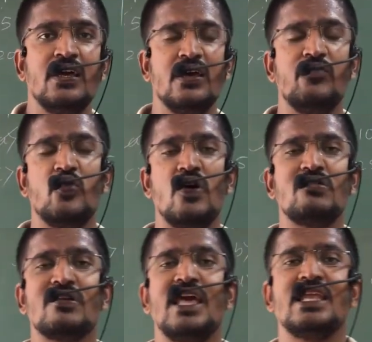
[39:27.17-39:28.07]
if you
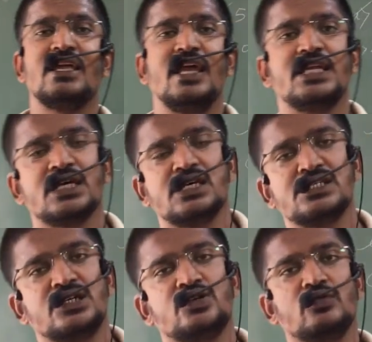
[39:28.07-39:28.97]
want to calculate
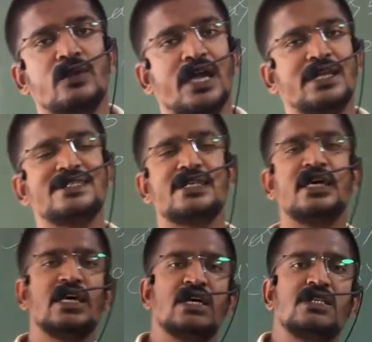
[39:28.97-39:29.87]
Z2
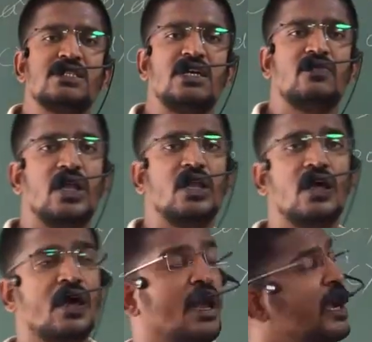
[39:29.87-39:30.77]
minus
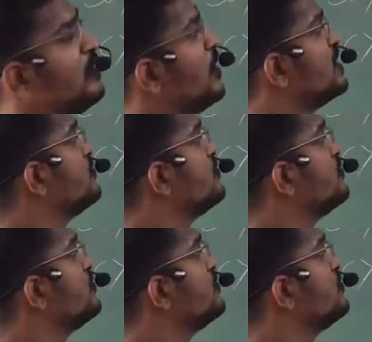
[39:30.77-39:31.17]
Z1. And by the